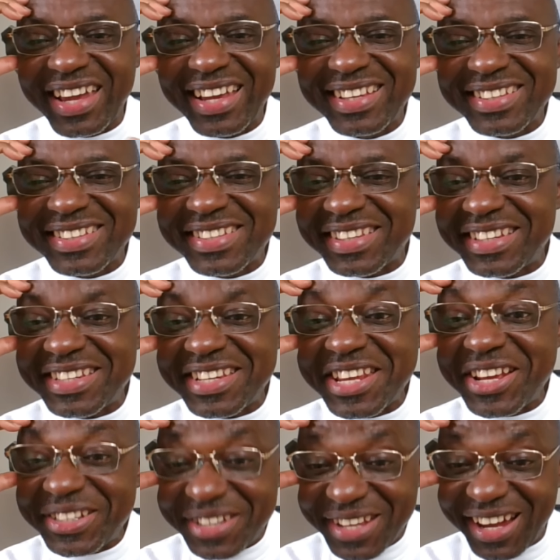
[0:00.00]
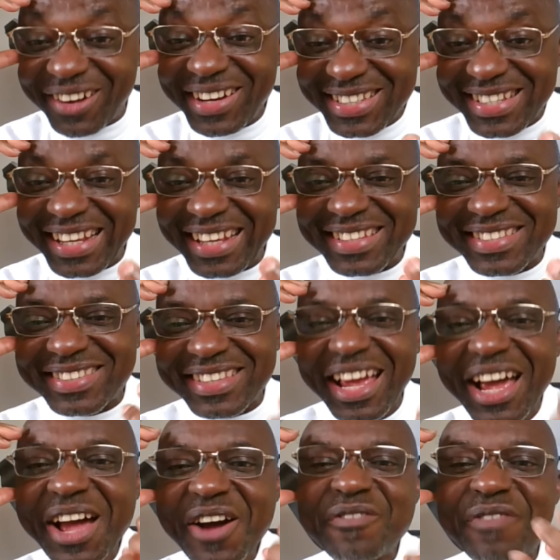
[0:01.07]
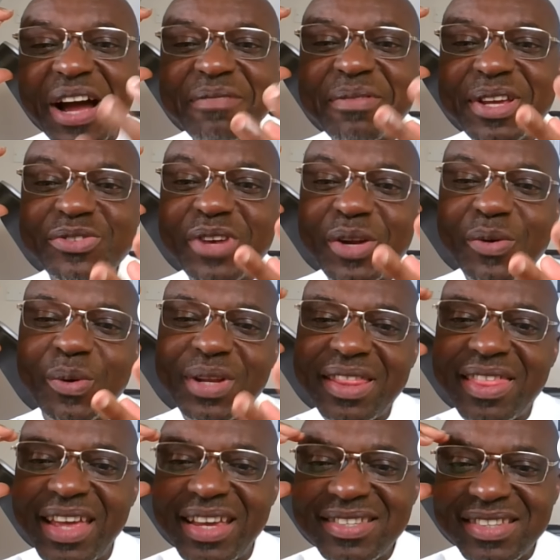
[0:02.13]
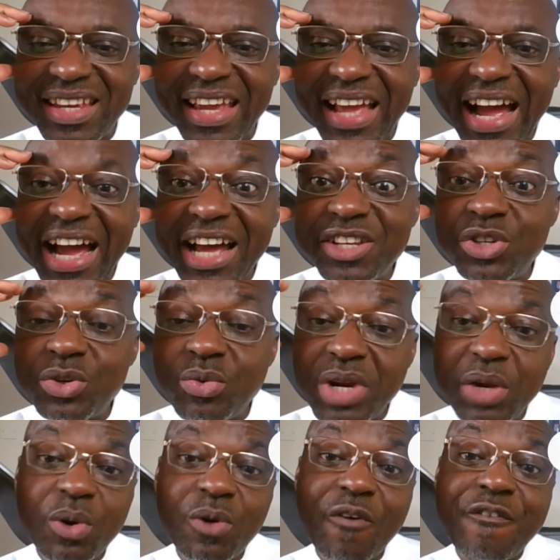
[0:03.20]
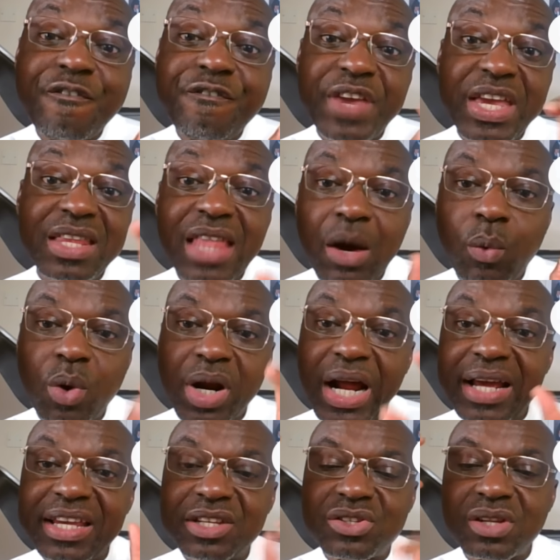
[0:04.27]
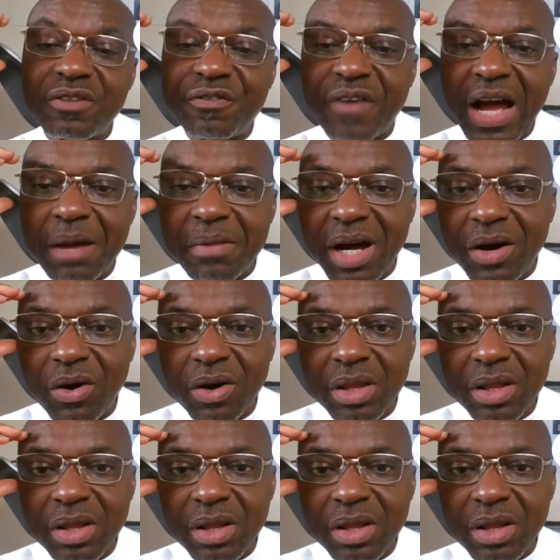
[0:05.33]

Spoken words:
Okay, honestly, fiber is really water thirsty, and you really want to feed that water into the fiber.